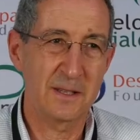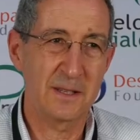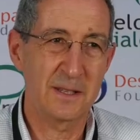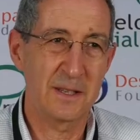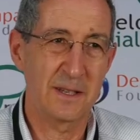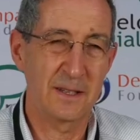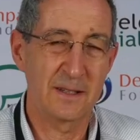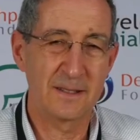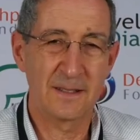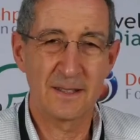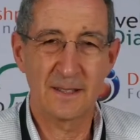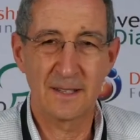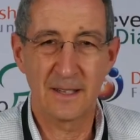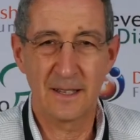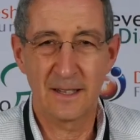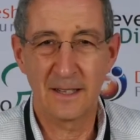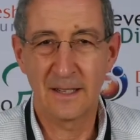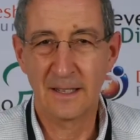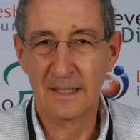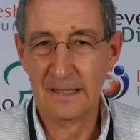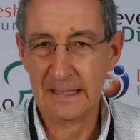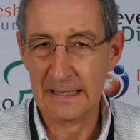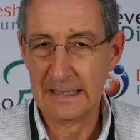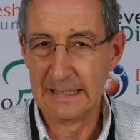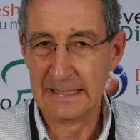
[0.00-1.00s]

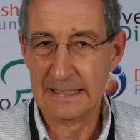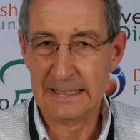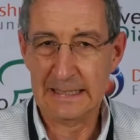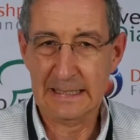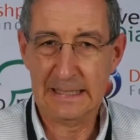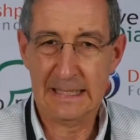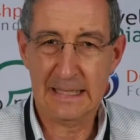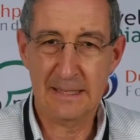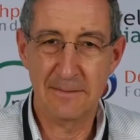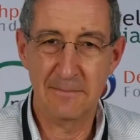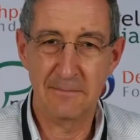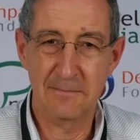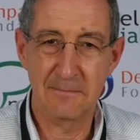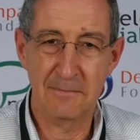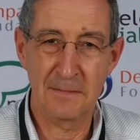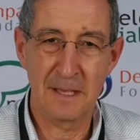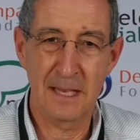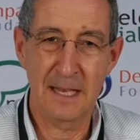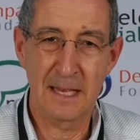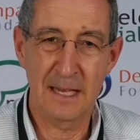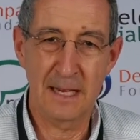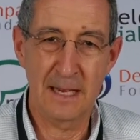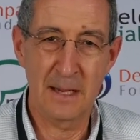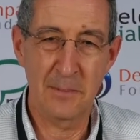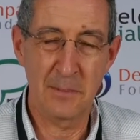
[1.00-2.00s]
Center
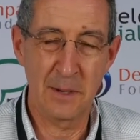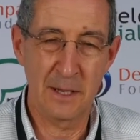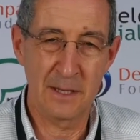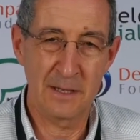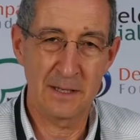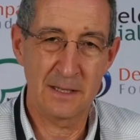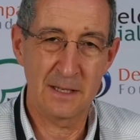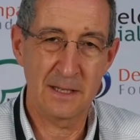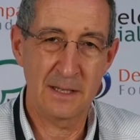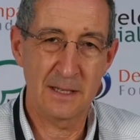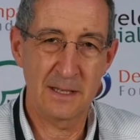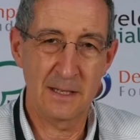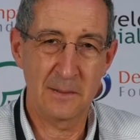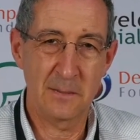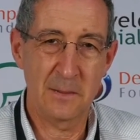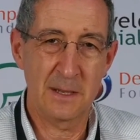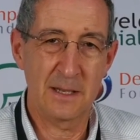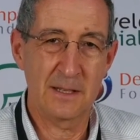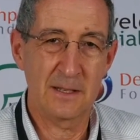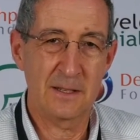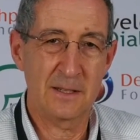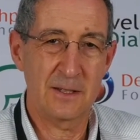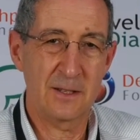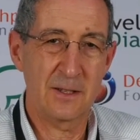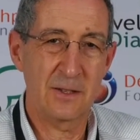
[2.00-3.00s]
at MIT, the
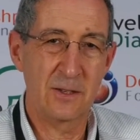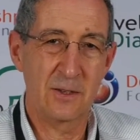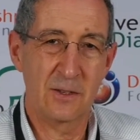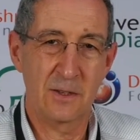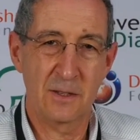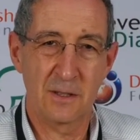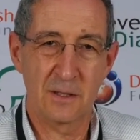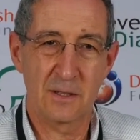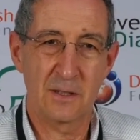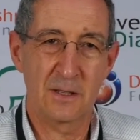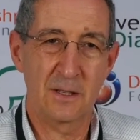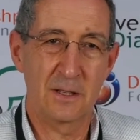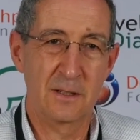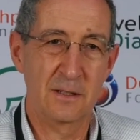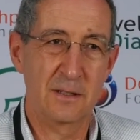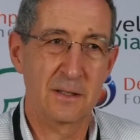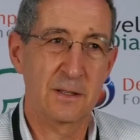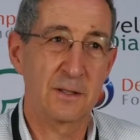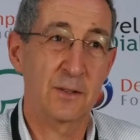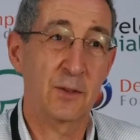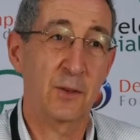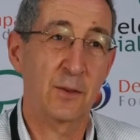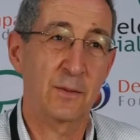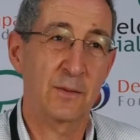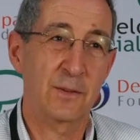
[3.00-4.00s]
Massachusetts
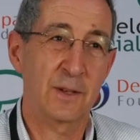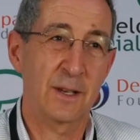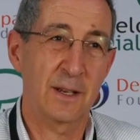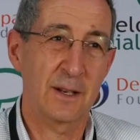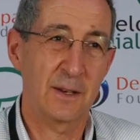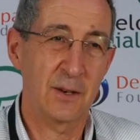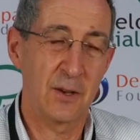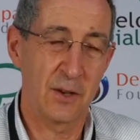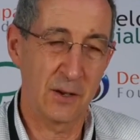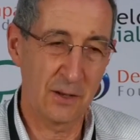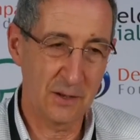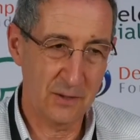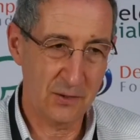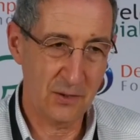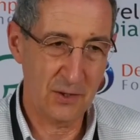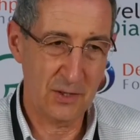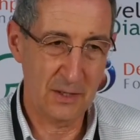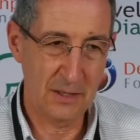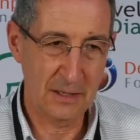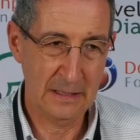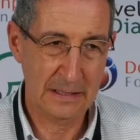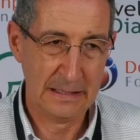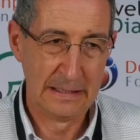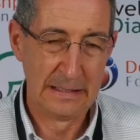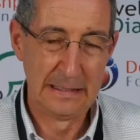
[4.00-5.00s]
Institute of
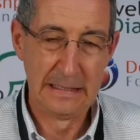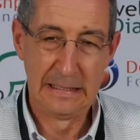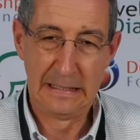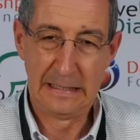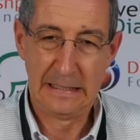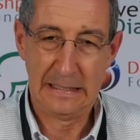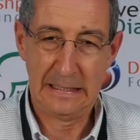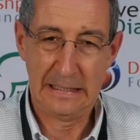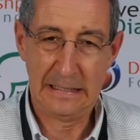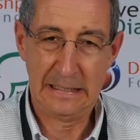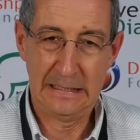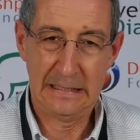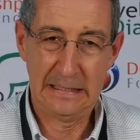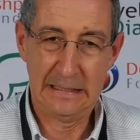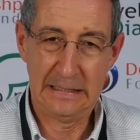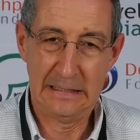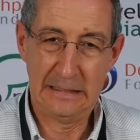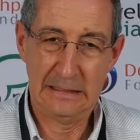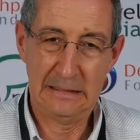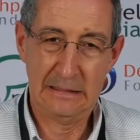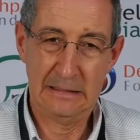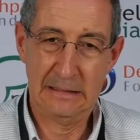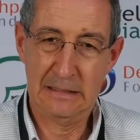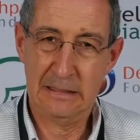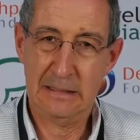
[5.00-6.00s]
Technology.
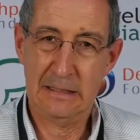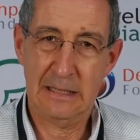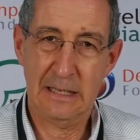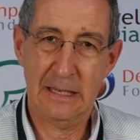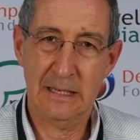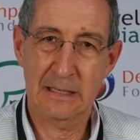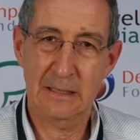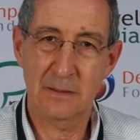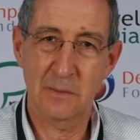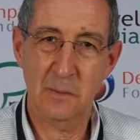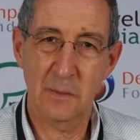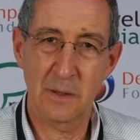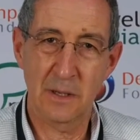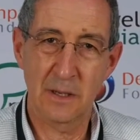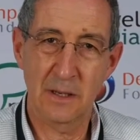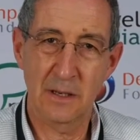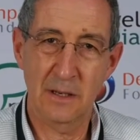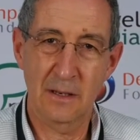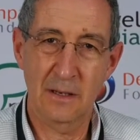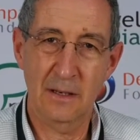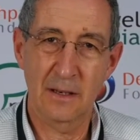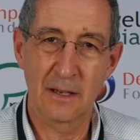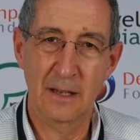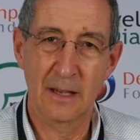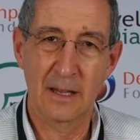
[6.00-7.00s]
And this has
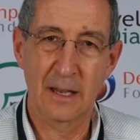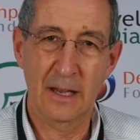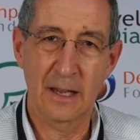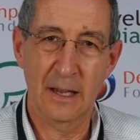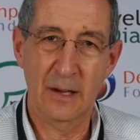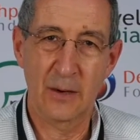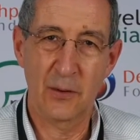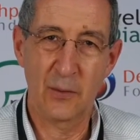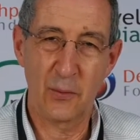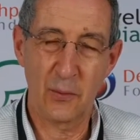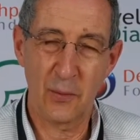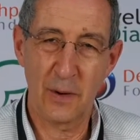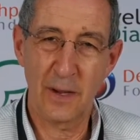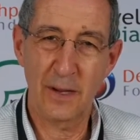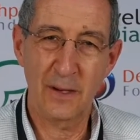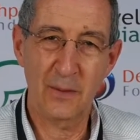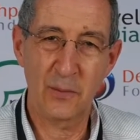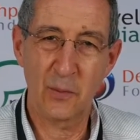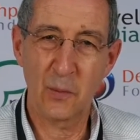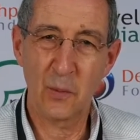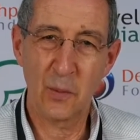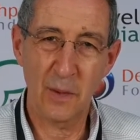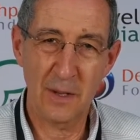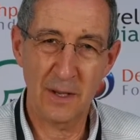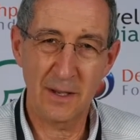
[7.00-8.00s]
been a
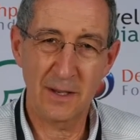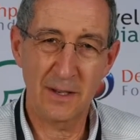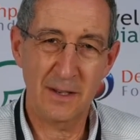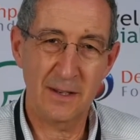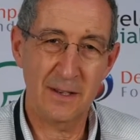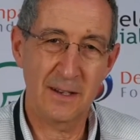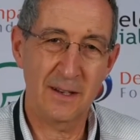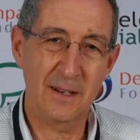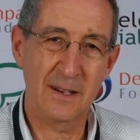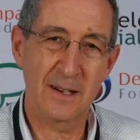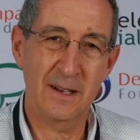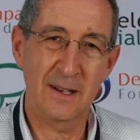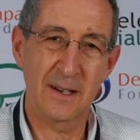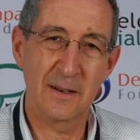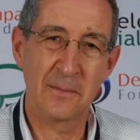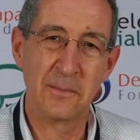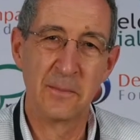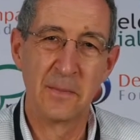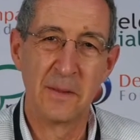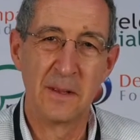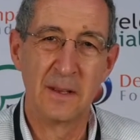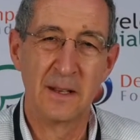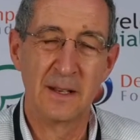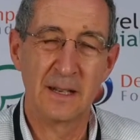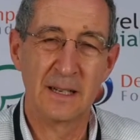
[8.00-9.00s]
great week here
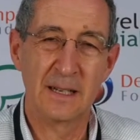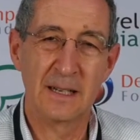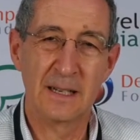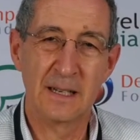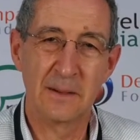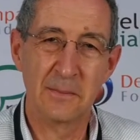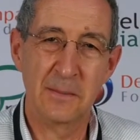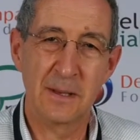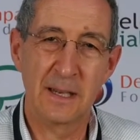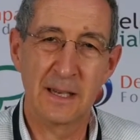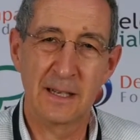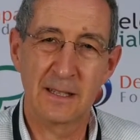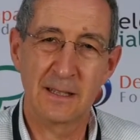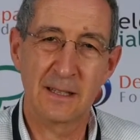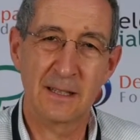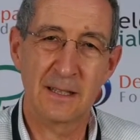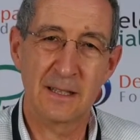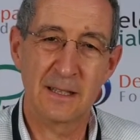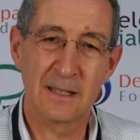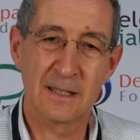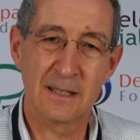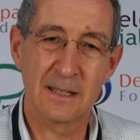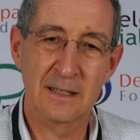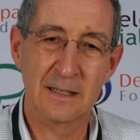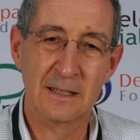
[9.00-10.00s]
at
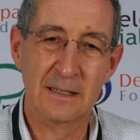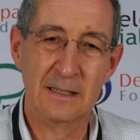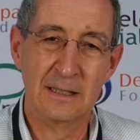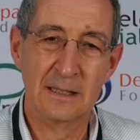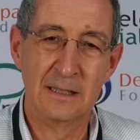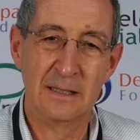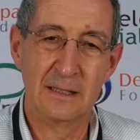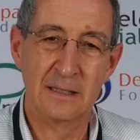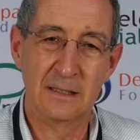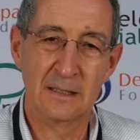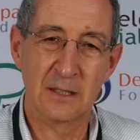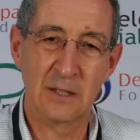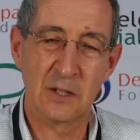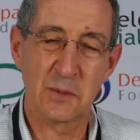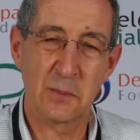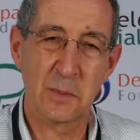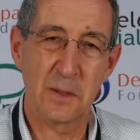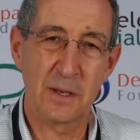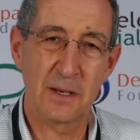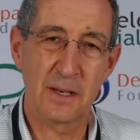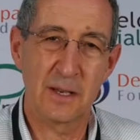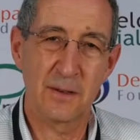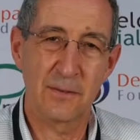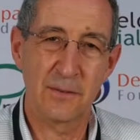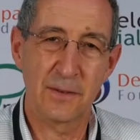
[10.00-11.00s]
the
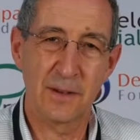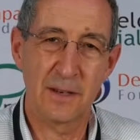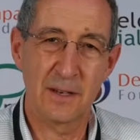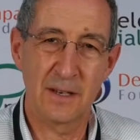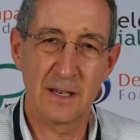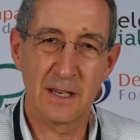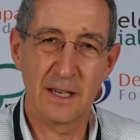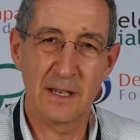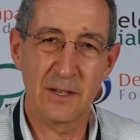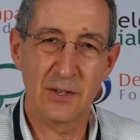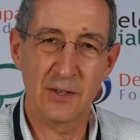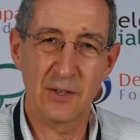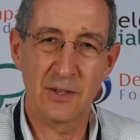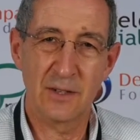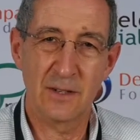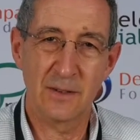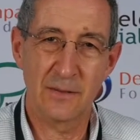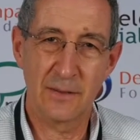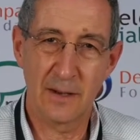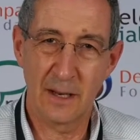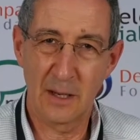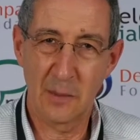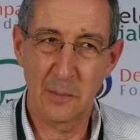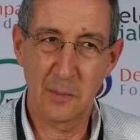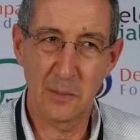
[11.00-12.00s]
Deshpande Foundation
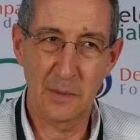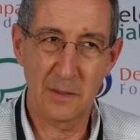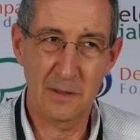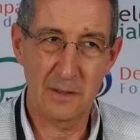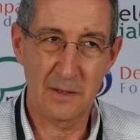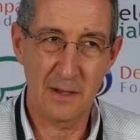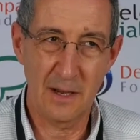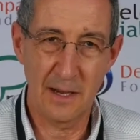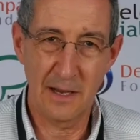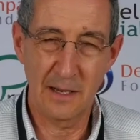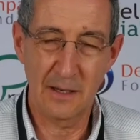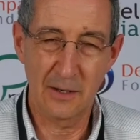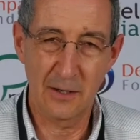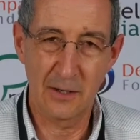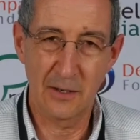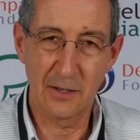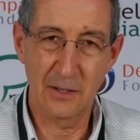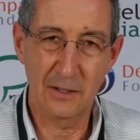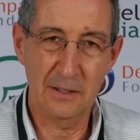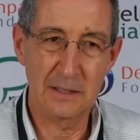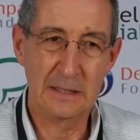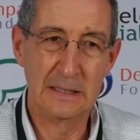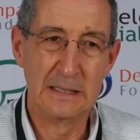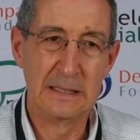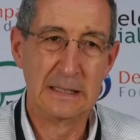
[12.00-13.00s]
Development
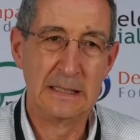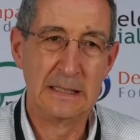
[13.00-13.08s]
Dialogue.